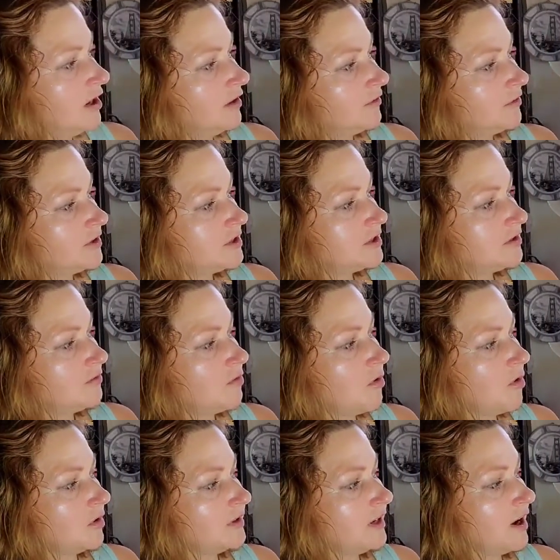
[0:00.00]
First of
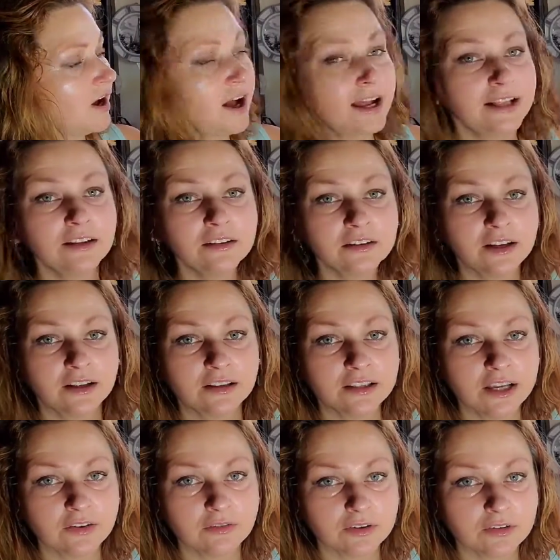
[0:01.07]
all, the eye
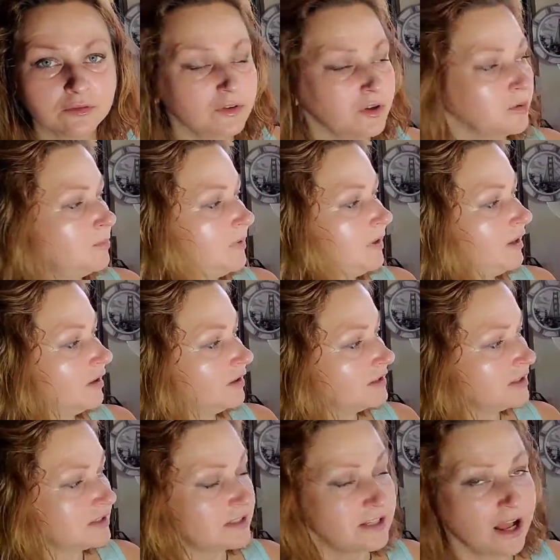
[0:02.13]
level will be
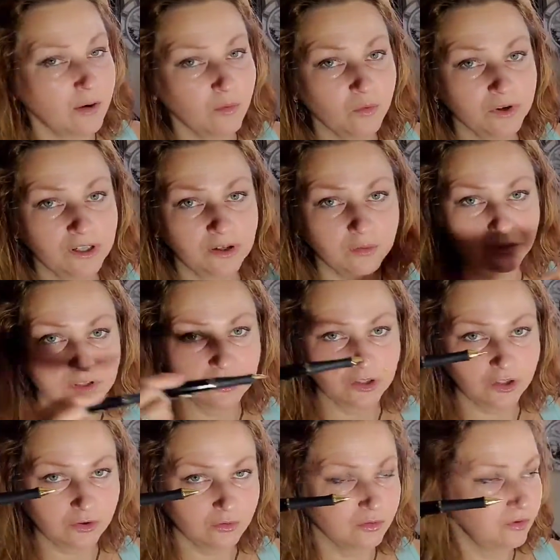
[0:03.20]
somewhere where
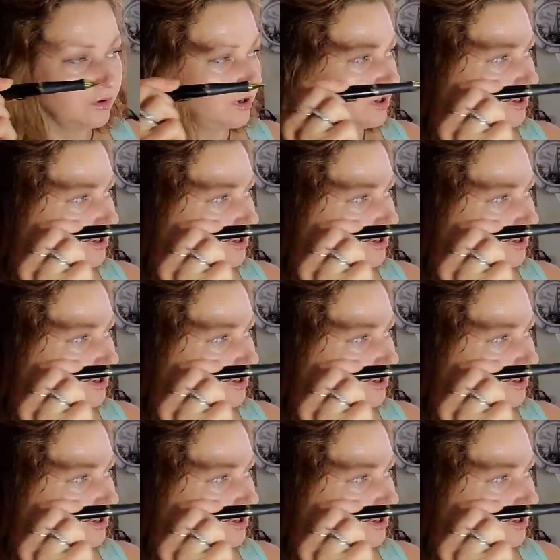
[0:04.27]
you